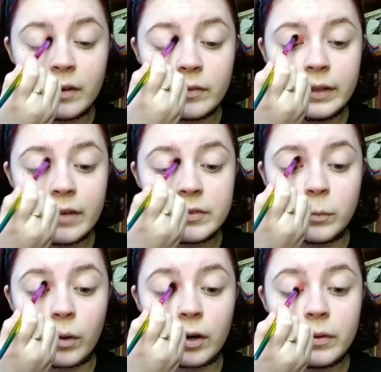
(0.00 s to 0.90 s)
don't really have to
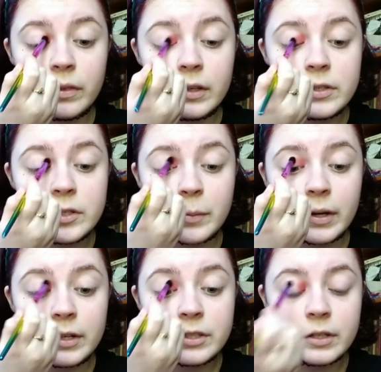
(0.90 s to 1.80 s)
work with it too
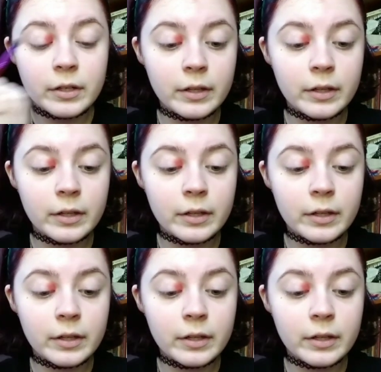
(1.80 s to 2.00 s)
much,